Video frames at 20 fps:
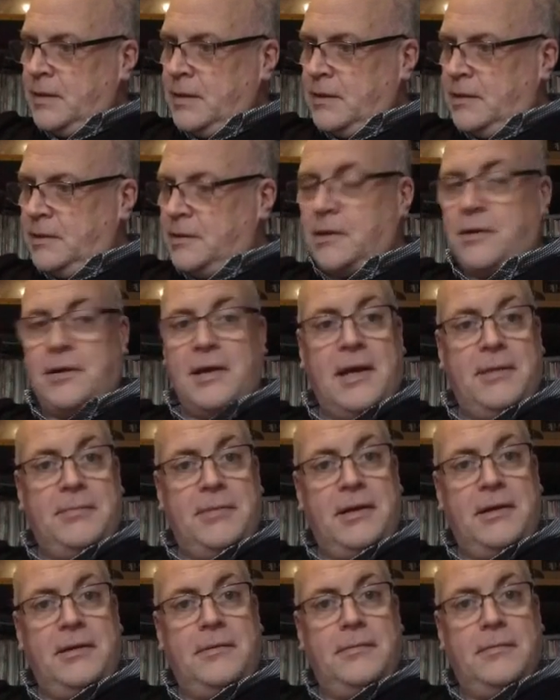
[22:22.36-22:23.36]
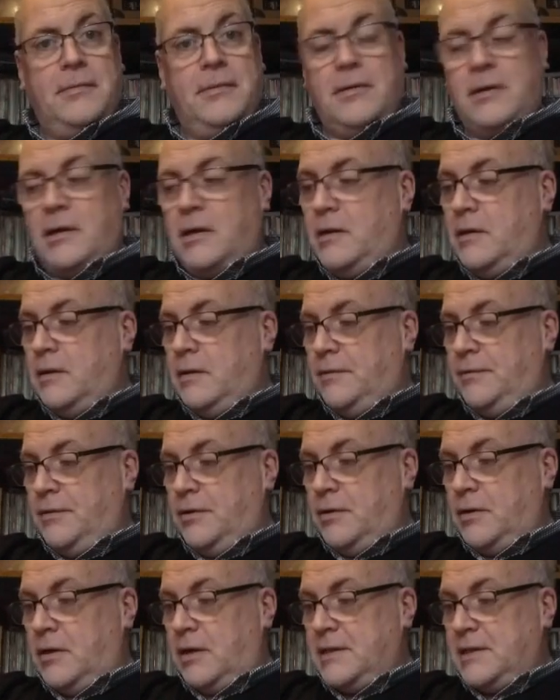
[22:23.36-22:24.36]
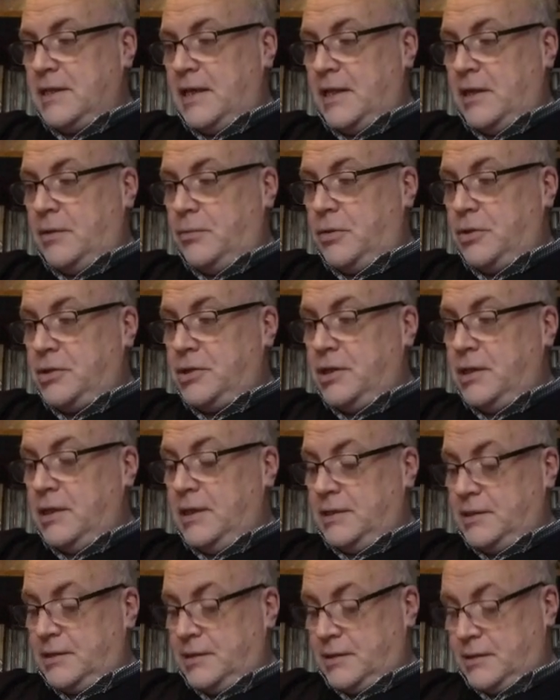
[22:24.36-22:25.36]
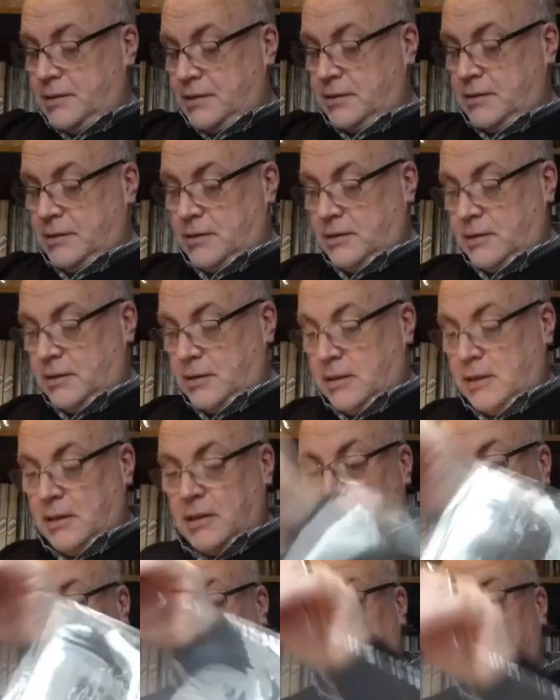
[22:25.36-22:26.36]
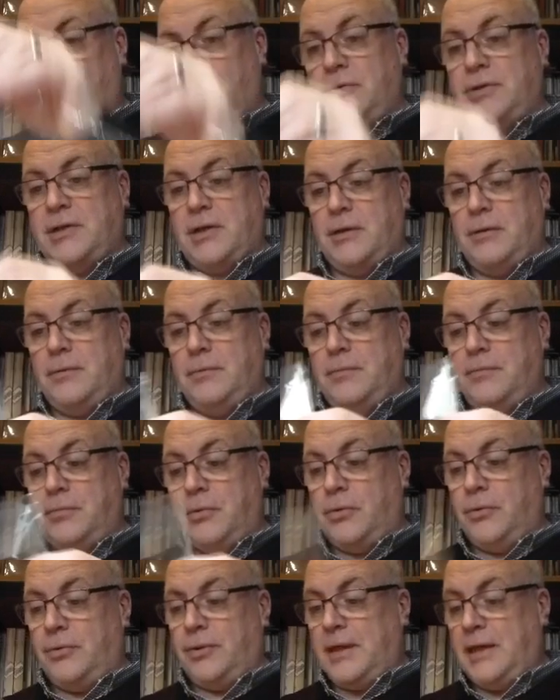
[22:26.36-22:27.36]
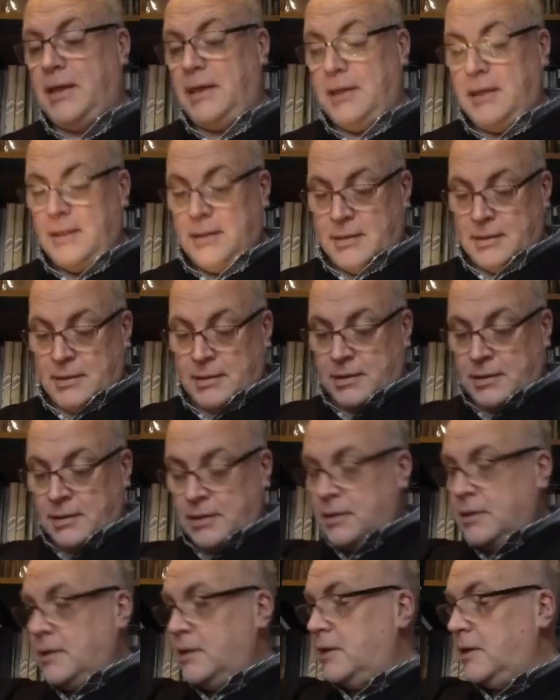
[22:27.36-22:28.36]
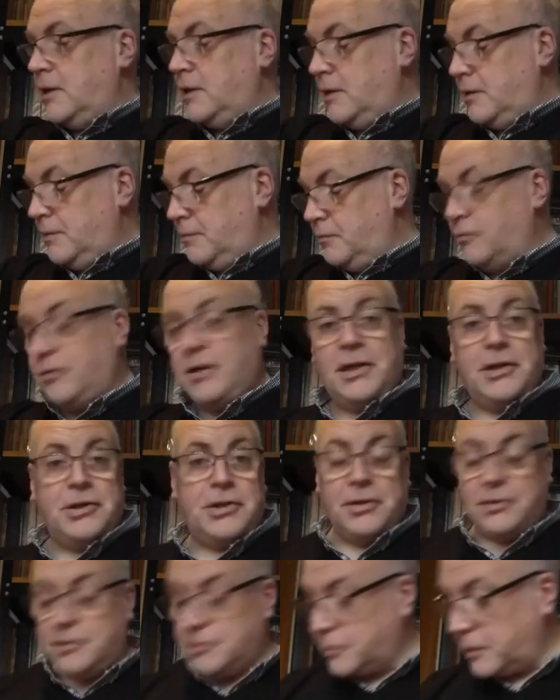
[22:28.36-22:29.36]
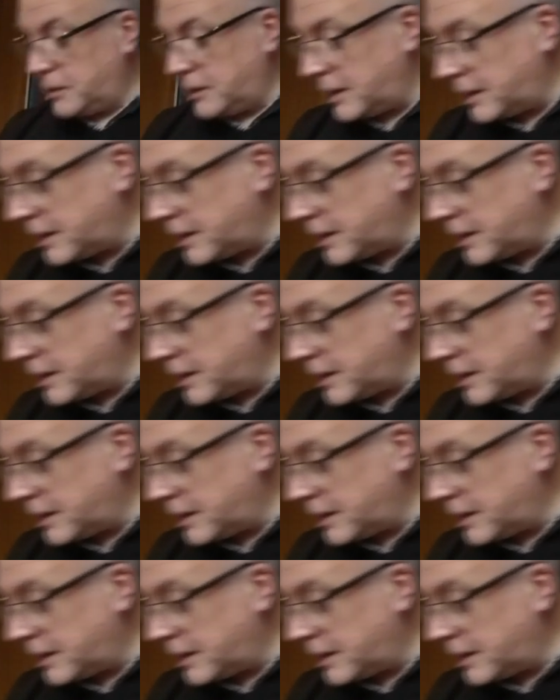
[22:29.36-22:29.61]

I don't know how many of you guys out there watching this also bought the reissues when they